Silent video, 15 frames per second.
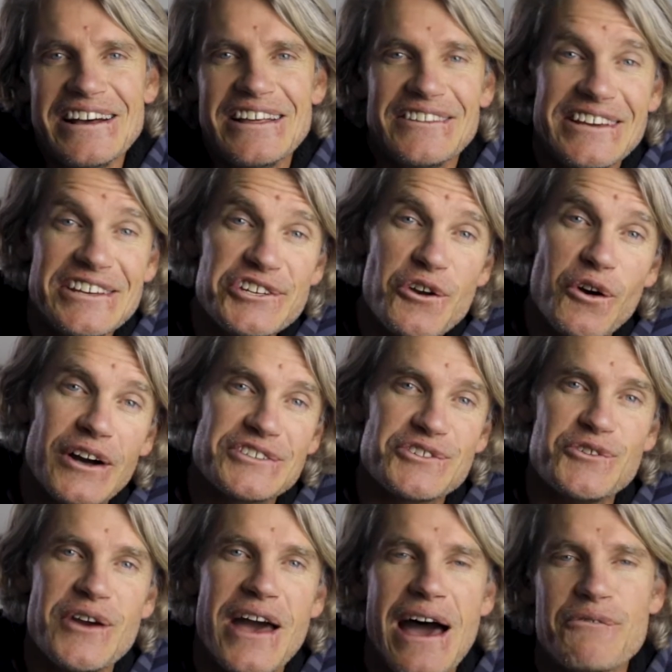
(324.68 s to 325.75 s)
The issue I
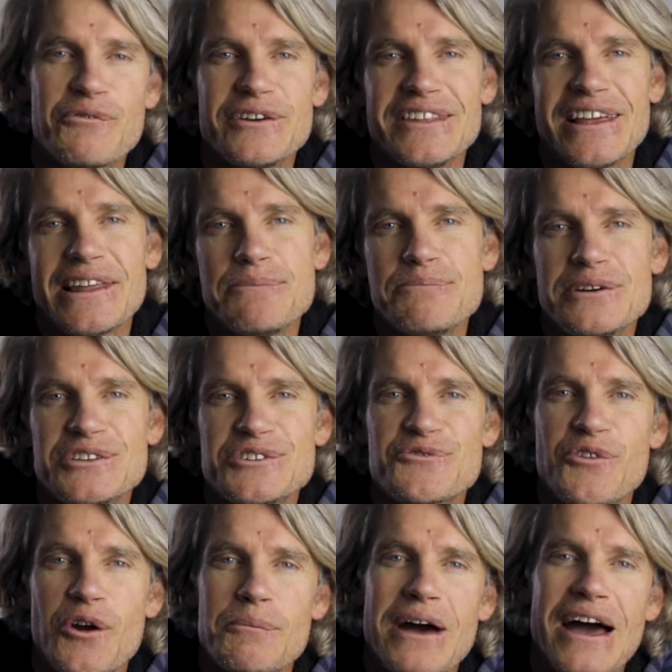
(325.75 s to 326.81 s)
do have with the Olympus
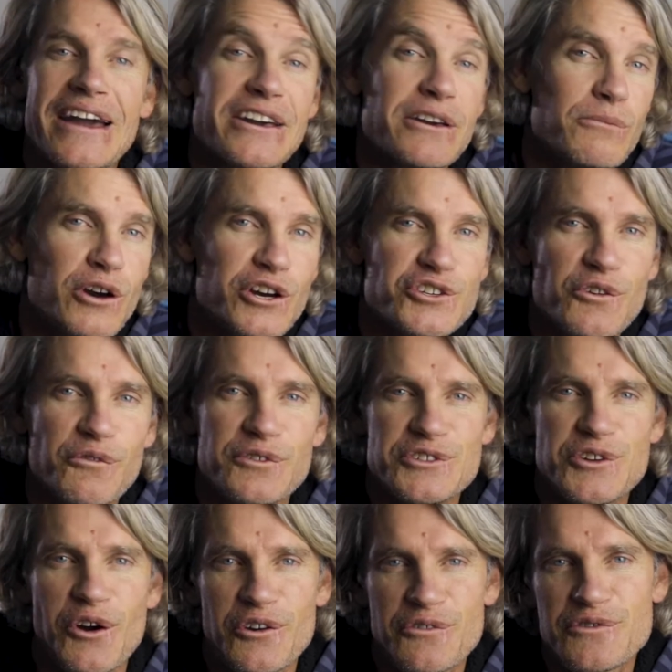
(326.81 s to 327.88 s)
from a commercial
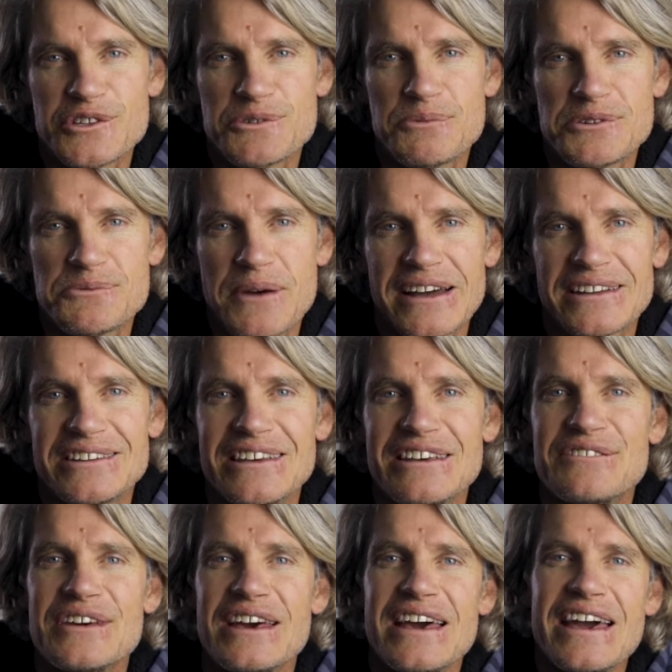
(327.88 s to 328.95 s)
photographer's
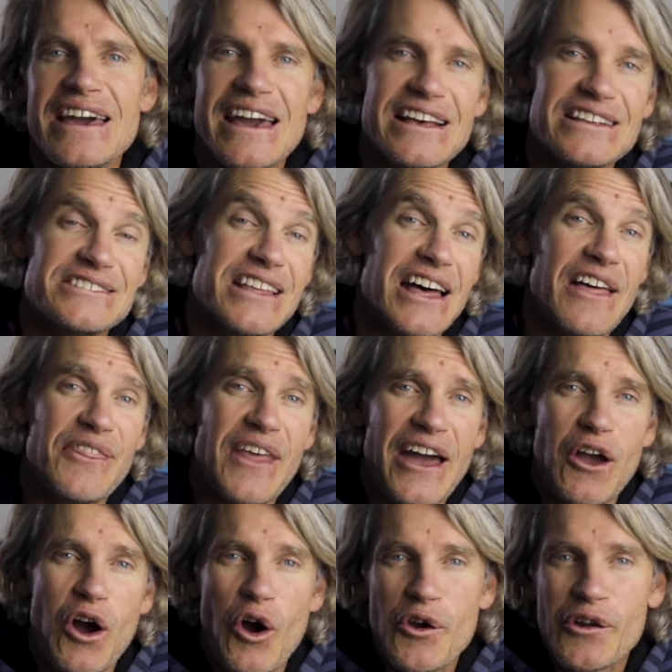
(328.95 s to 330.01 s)
perspective is that
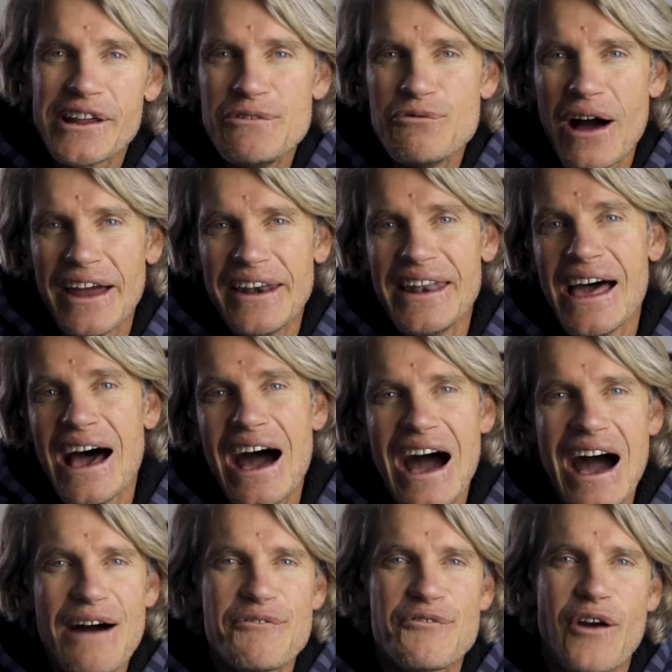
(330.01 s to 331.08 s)
they only run
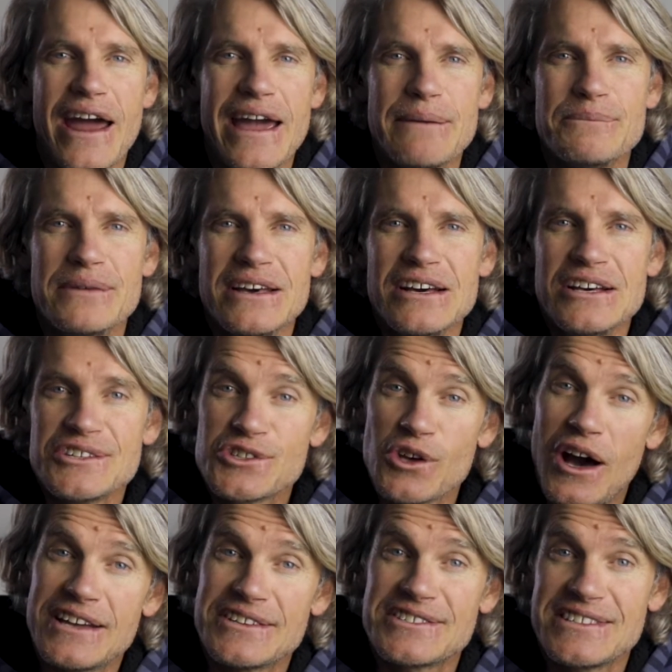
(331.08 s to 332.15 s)
half-frame
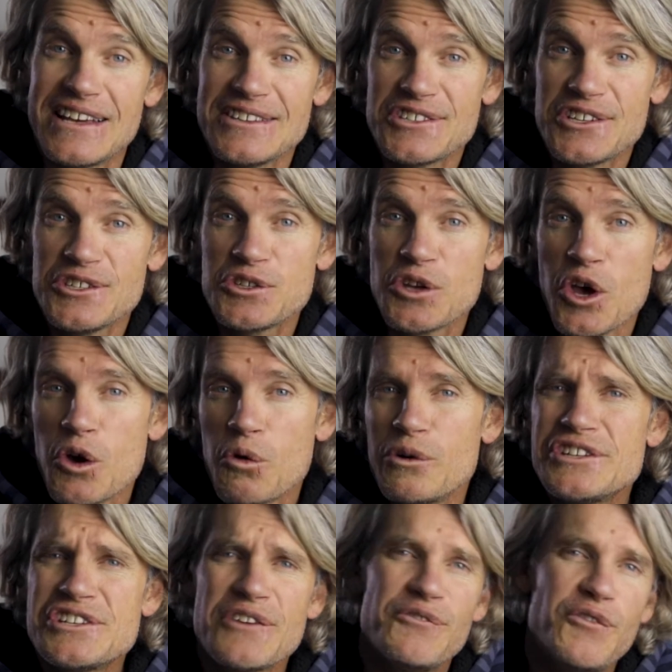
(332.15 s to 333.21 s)
sized sensors,
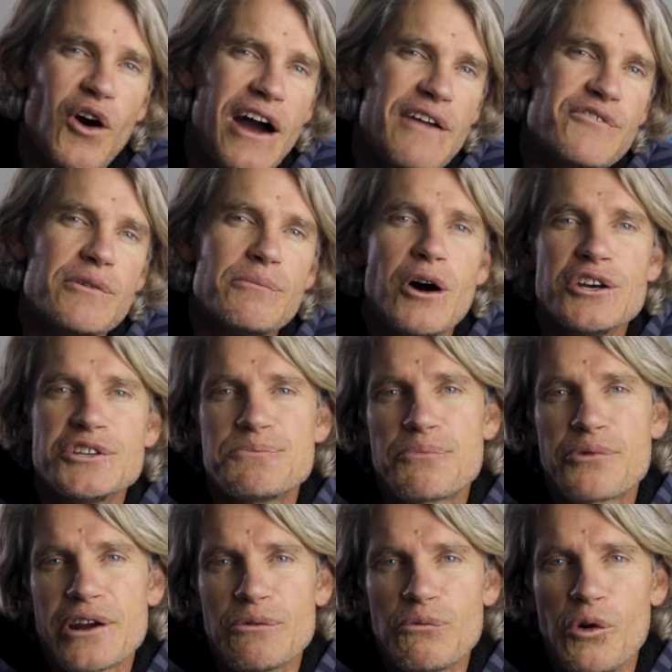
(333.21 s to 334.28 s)
which are fine for most
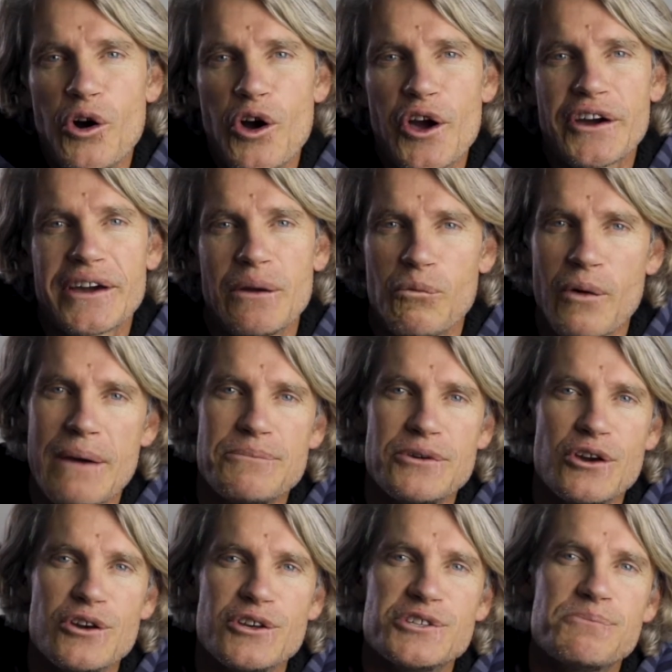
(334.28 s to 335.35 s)
print work and web
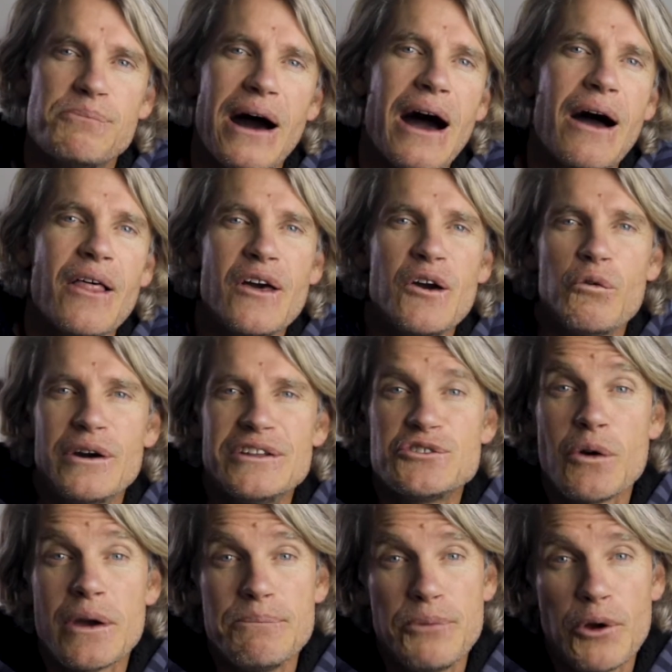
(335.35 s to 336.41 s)
use, but when
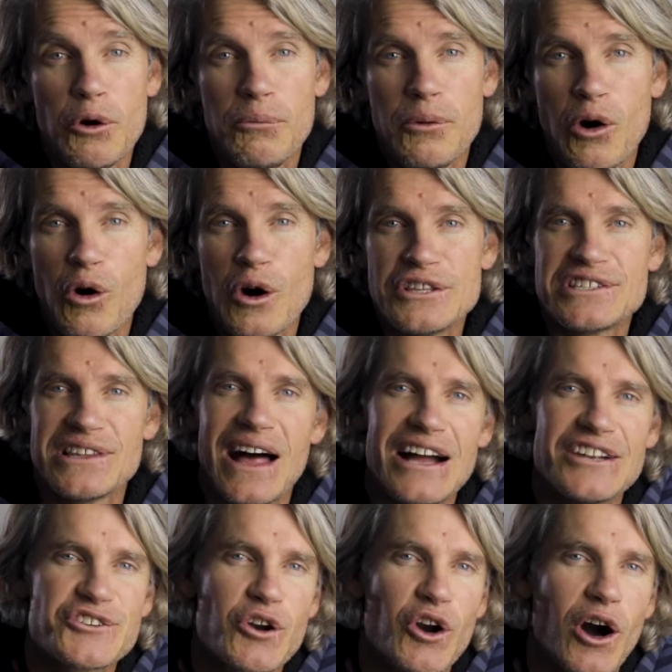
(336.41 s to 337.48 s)
doing billboards,
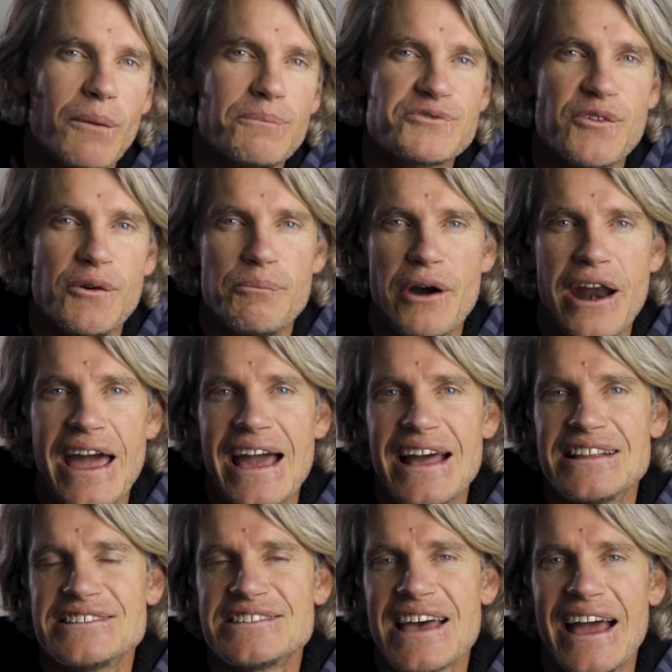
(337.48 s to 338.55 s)
large crops for
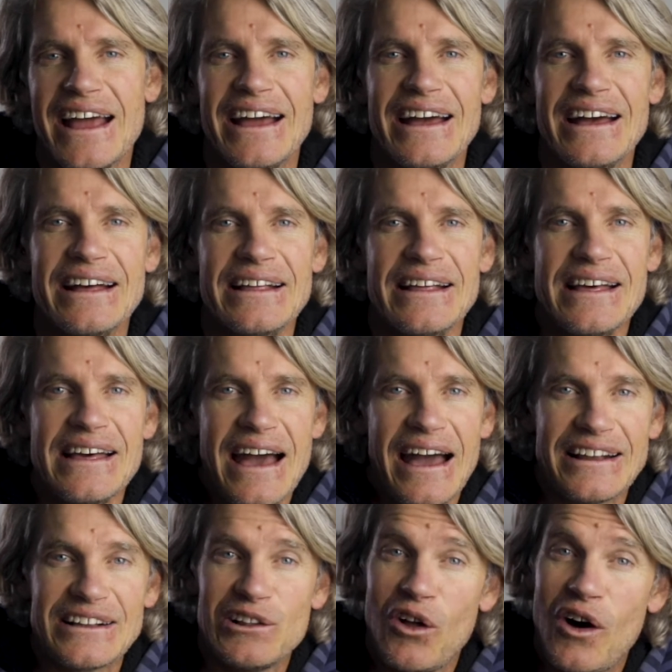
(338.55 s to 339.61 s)
brands and
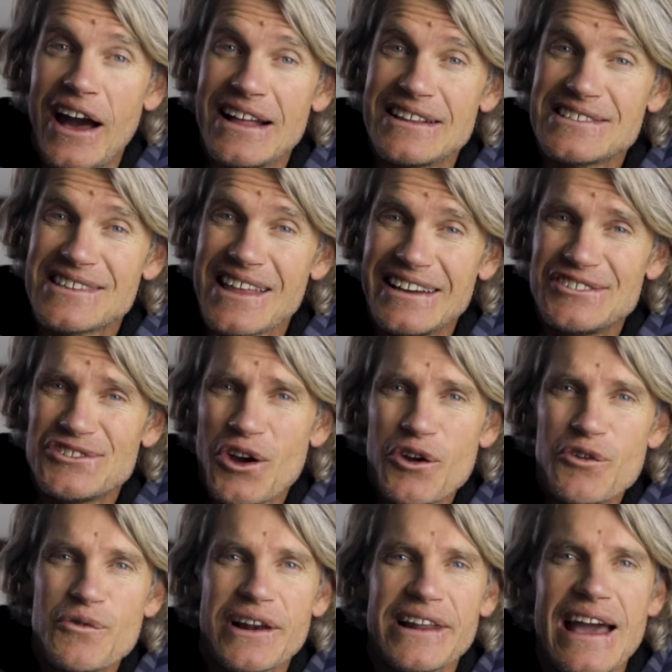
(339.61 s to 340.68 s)
clients, they
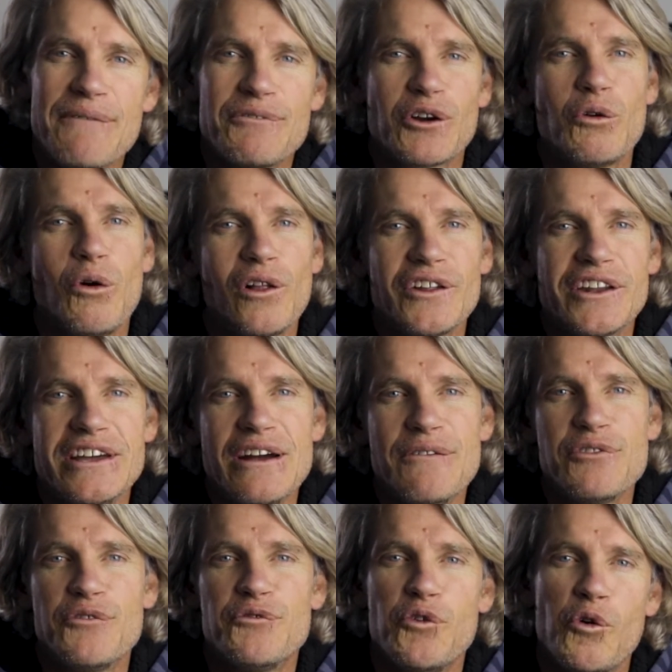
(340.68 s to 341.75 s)
don't really have the quality
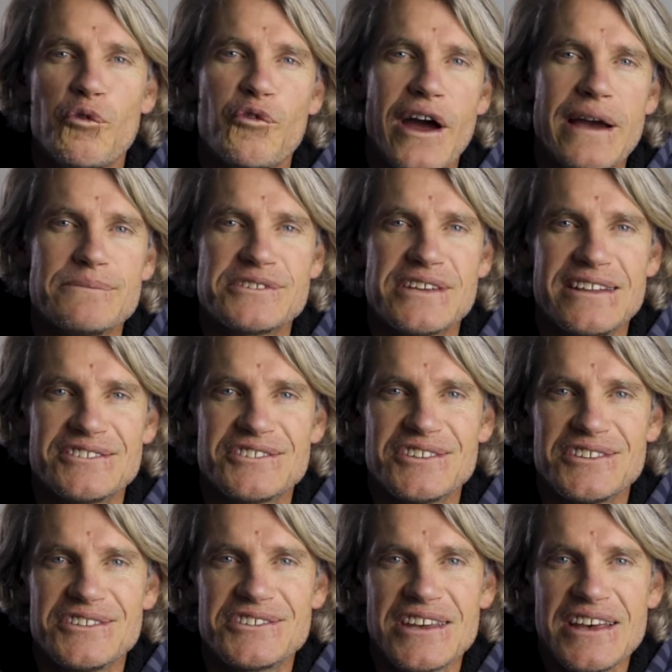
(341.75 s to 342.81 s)
of the full-frame
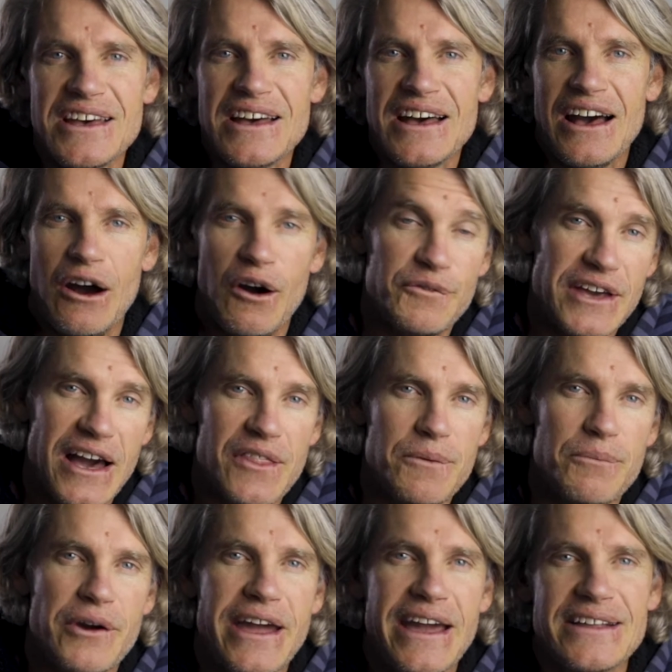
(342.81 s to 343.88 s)
sensors of the other
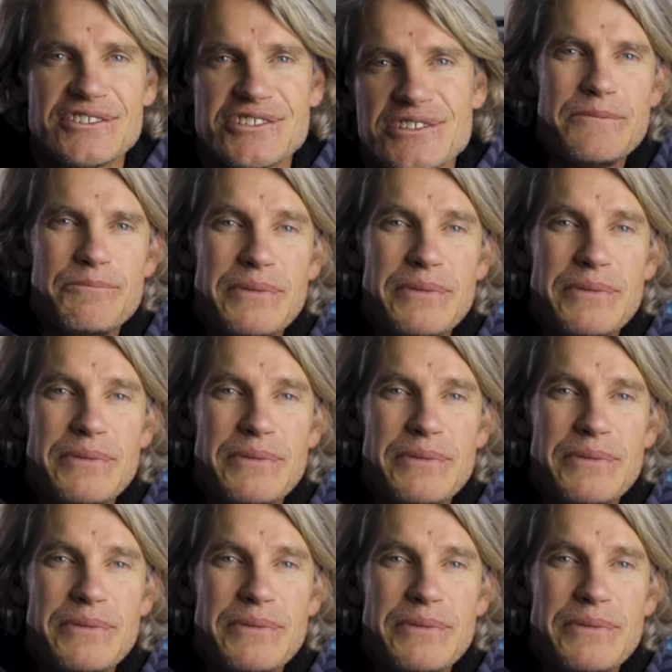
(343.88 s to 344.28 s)
brands.